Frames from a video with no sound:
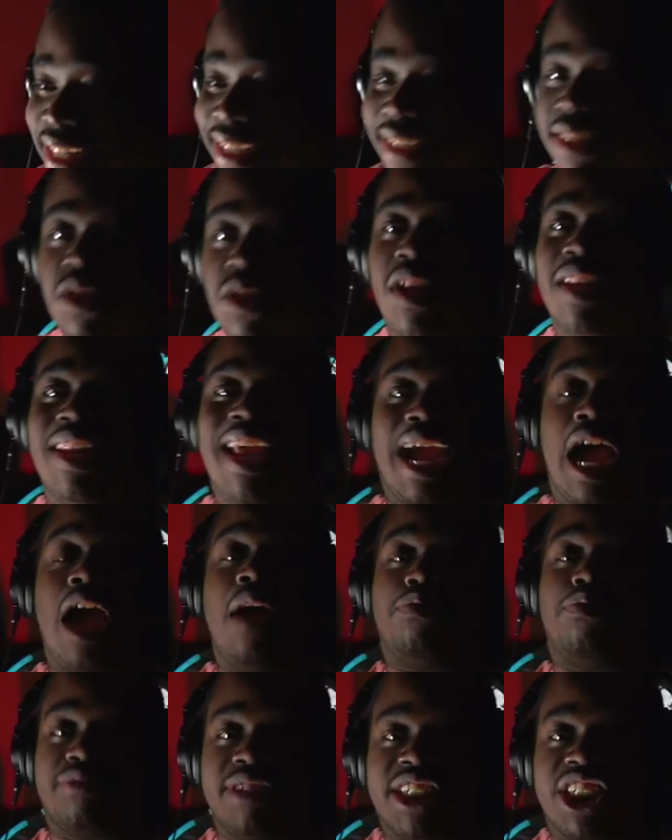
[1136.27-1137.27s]
thought, like, I
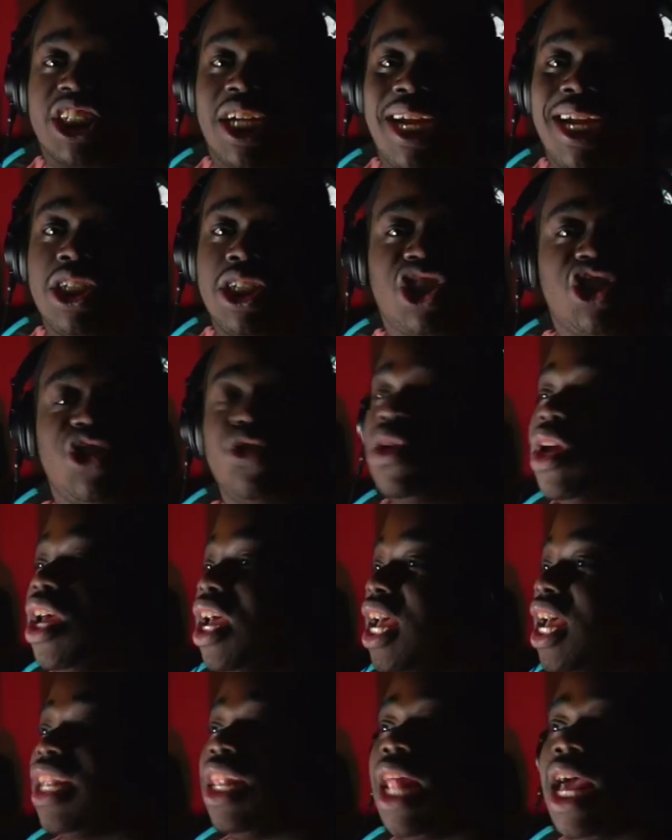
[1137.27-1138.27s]
appreciate you.
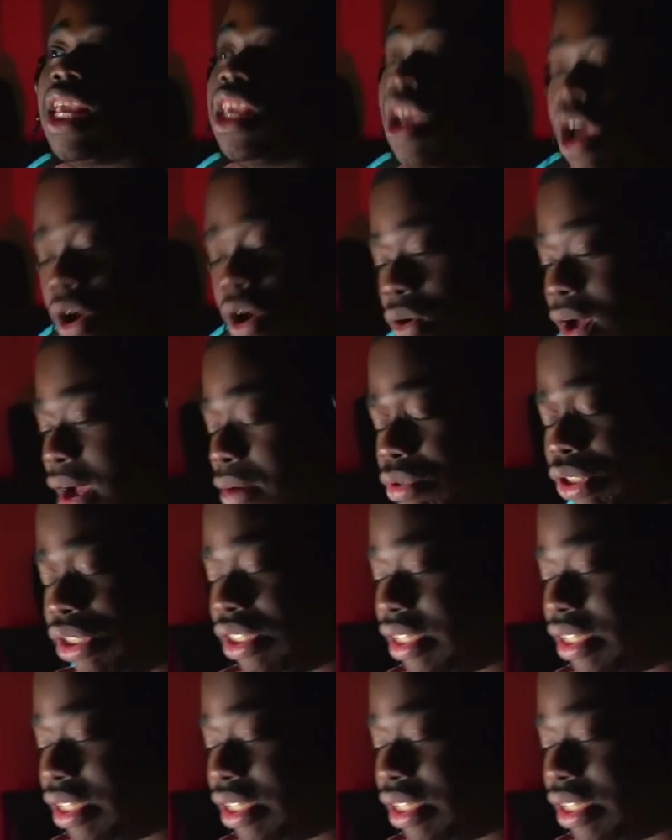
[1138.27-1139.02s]
Like, yo, I was